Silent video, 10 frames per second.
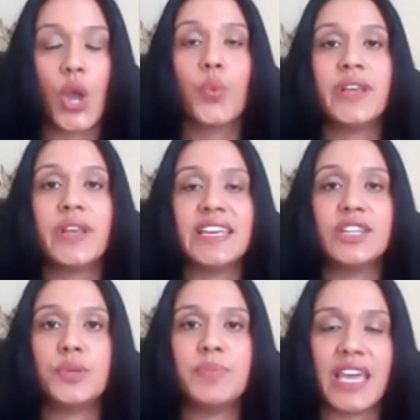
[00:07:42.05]
We
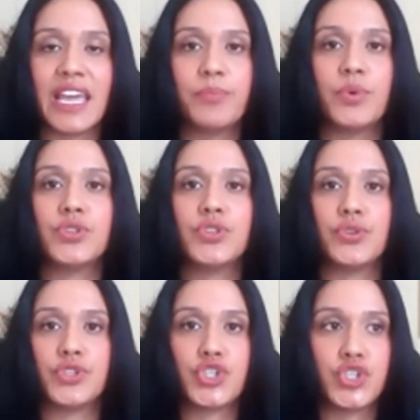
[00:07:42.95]
need to be able
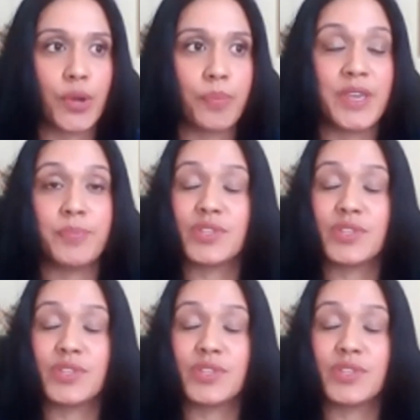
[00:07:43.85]
to show people,